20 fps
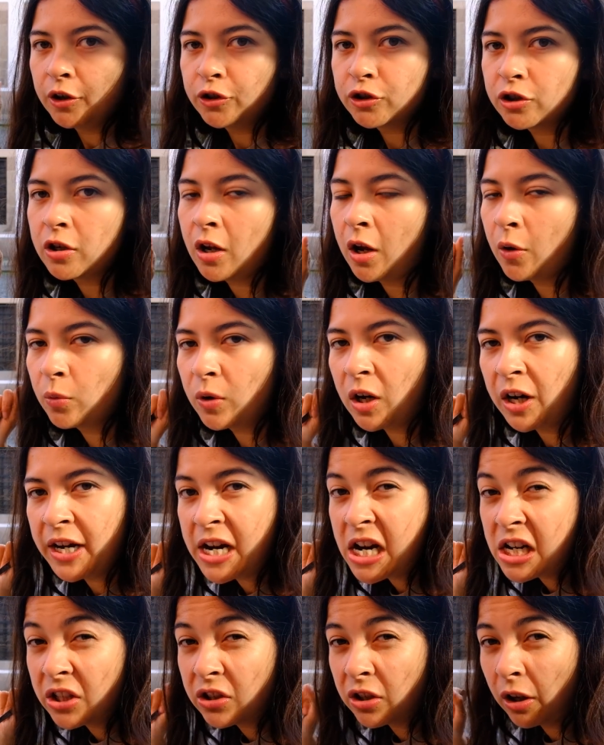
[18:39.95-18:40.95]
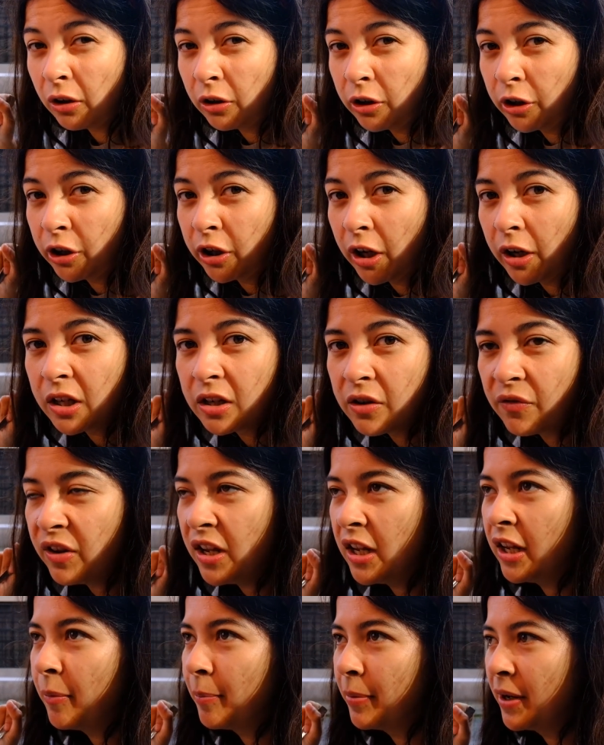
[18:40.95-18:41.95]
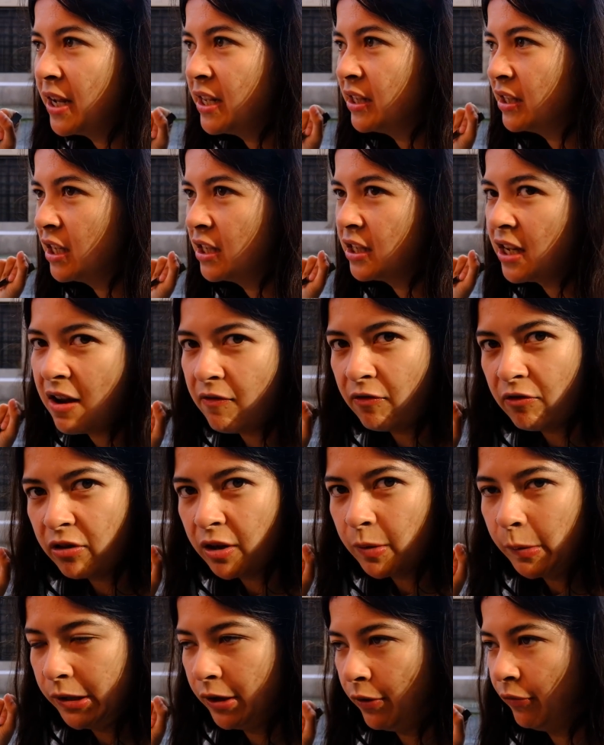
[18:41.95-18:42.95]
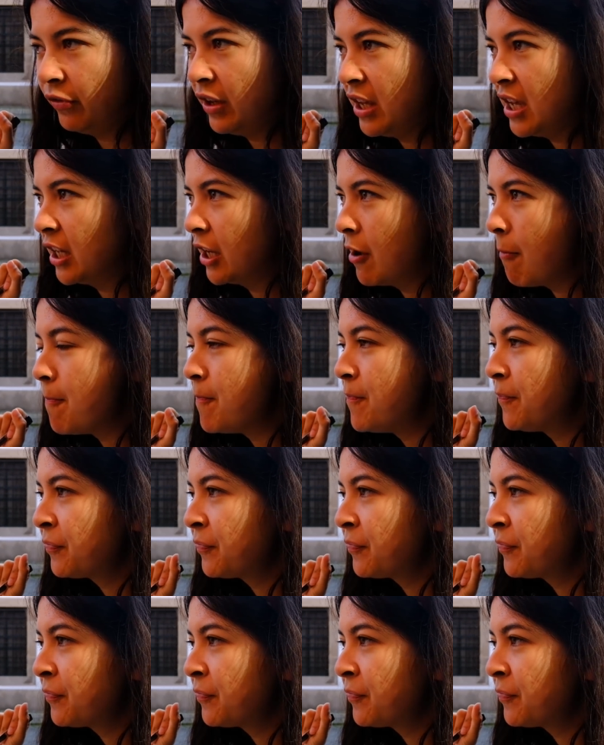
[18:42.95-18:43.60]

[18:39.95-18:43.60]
Do you know why it's so good going to vegan places, even though we're not vegan?